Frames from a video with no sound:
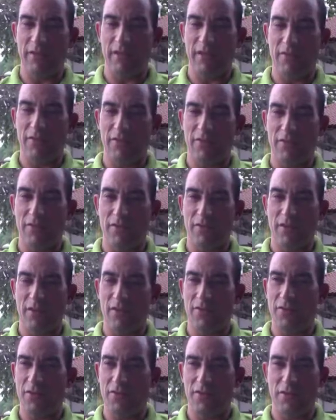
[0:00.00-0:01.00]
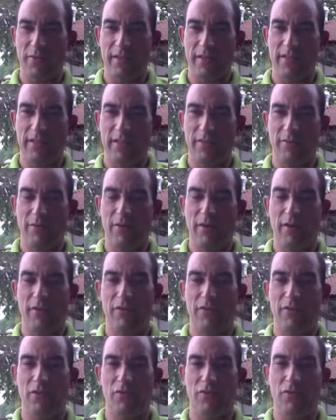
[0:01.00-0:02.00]
out to 120 we'll have
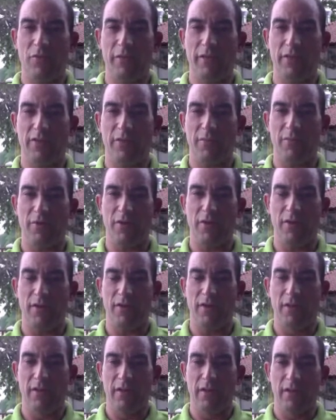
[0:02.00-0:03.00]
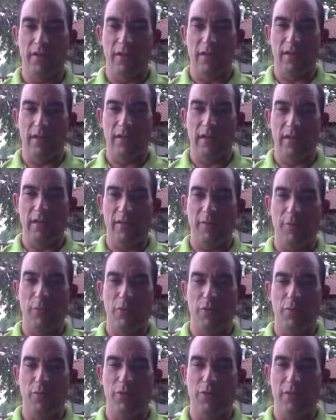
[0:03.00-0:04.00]
some roaming support,
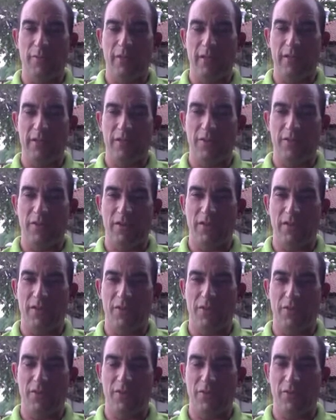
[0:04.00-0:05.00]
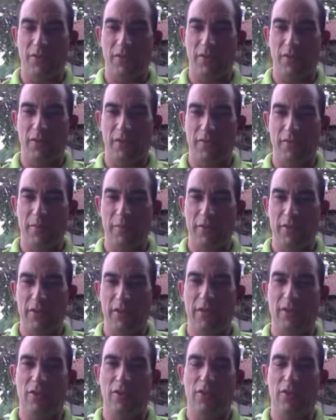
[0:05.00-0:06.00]
both motorbikes and vehicles for everybody,
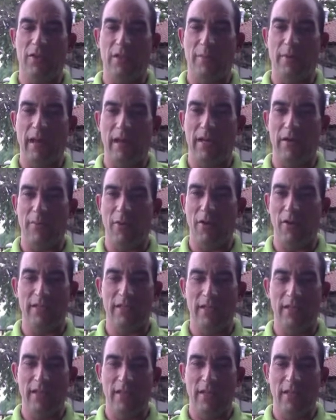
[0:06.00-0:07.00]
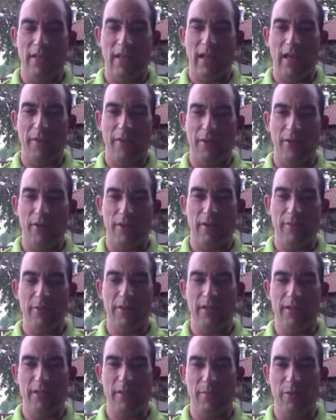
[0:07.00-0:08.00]
including the back mark. We've got a
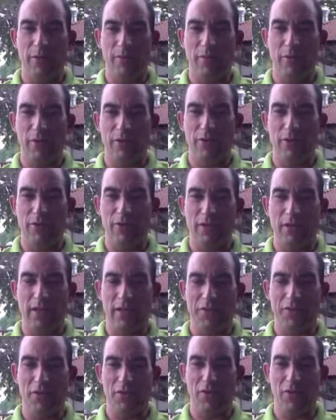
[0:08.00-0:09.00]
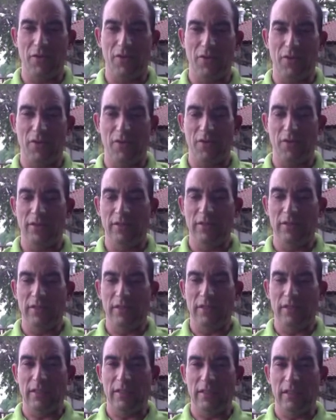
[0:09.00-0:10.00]
limited number of bottles that have to go along
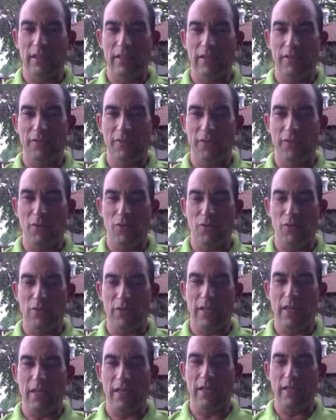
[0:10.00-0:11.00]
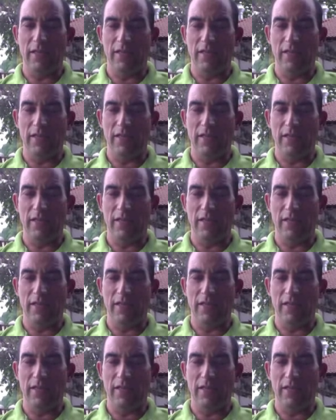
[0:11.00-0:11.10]
for the whole day.